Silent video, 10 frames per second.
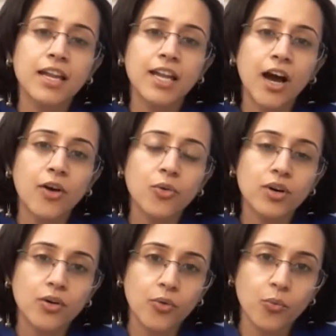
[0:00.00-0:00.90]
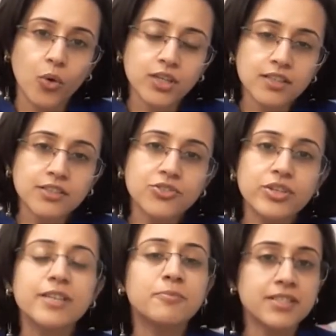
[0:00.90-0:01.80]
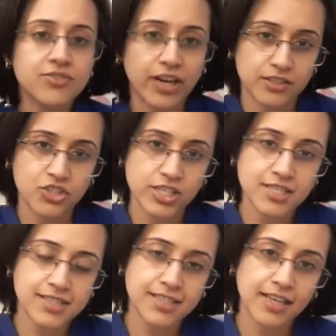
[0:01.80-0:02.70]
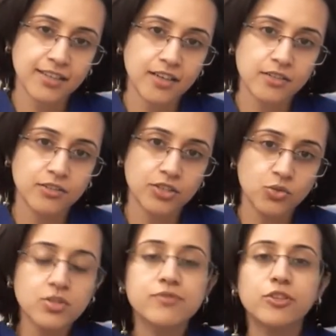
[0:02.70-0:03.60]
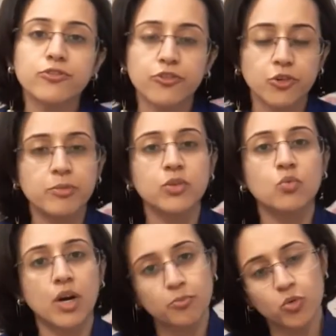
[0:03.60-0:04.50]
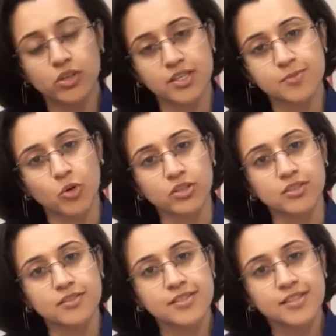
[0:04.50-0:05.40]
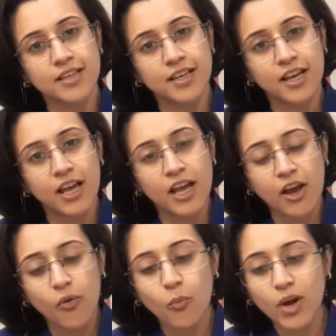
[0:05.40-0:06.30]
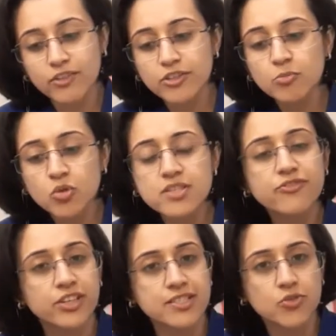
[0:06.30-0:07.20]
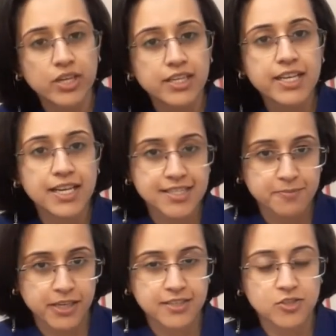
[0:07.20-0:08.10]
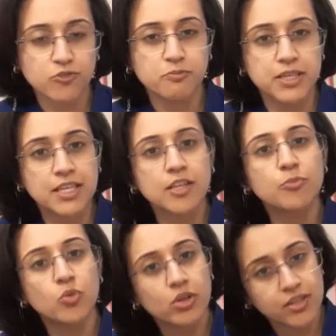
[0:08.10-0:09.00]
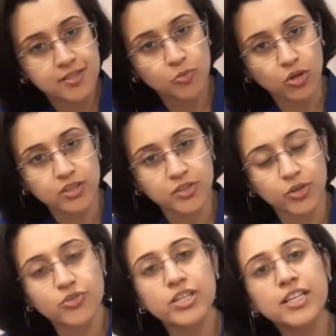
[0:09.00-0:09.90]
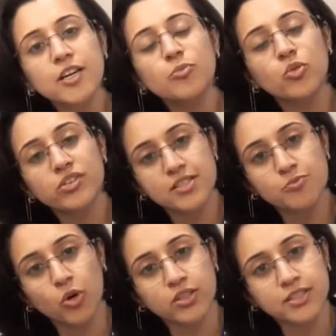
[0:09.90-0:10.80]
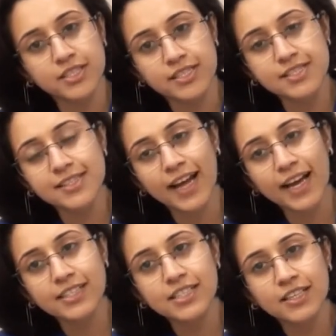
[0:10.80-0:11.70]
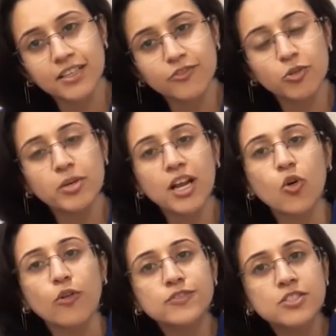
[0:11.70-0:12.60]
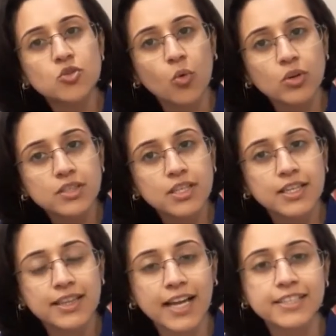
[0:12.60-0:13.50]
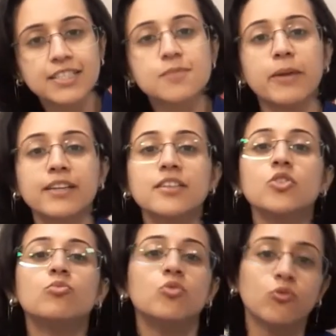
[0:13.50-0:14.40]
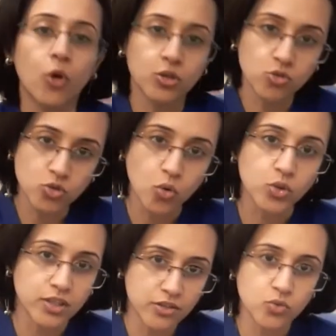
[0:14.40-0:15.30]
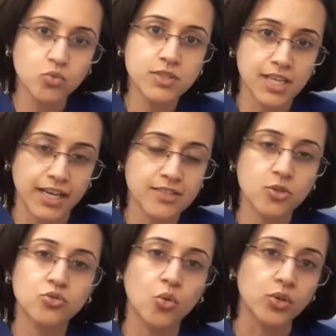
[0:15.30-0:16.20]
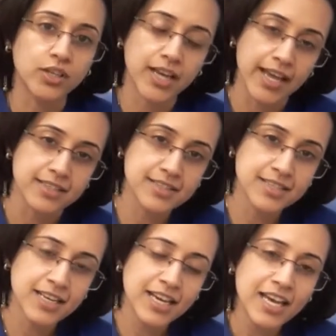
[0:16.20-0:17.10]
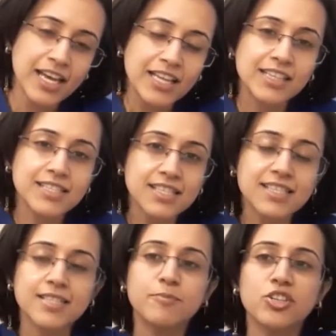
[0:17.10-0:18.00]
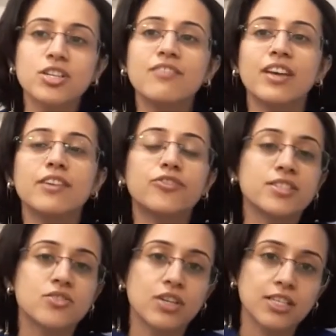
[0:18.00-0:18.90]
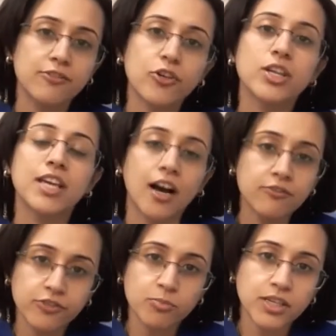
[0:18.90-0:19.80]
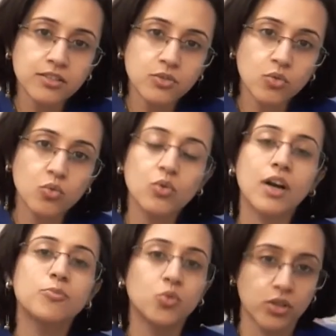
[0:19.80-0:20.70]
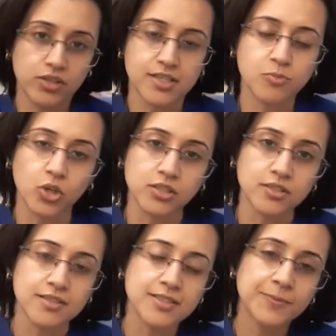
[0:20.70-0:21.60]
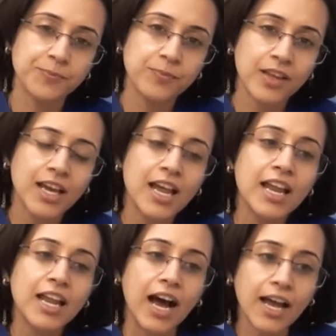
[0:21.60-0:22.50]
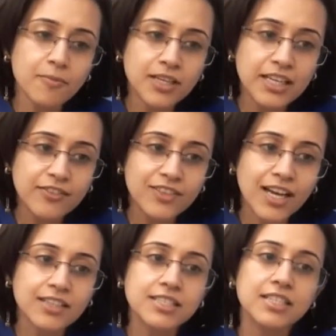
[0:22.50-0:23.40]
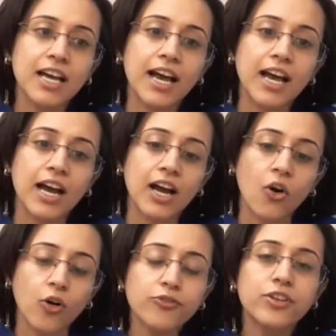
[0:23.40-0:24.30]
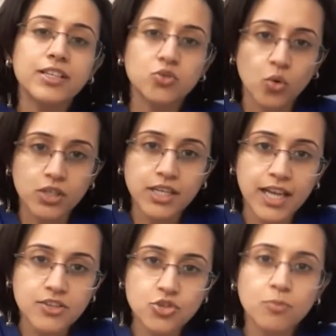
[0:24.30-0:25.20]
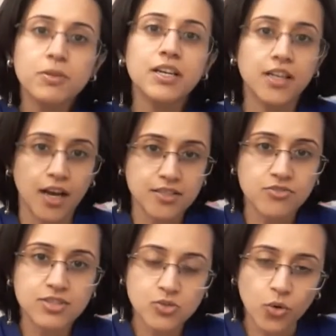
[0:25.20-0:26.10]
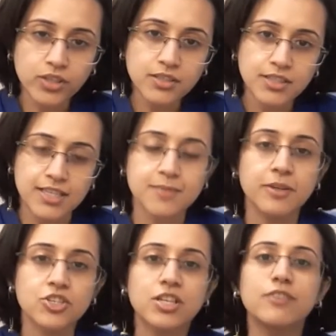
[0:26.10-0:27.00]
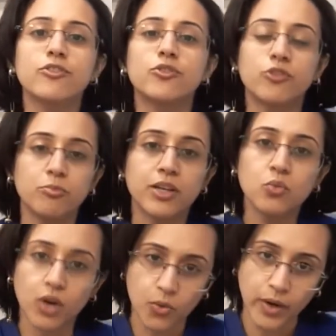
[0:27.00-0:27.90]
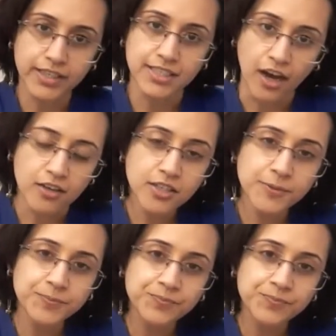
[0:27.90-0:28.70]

Now, what are the treatment strategies that are useful for women who are poor responders? One of the most frustrating aspects of being a poor responder or treating a poor responder is that the women are often told that it is better you move on to donor oocytes or donor eggs. This is especially very frustrating for young women who are poor responders. I believe that offering donor eggs should be a last resort, especially for women who are quite young.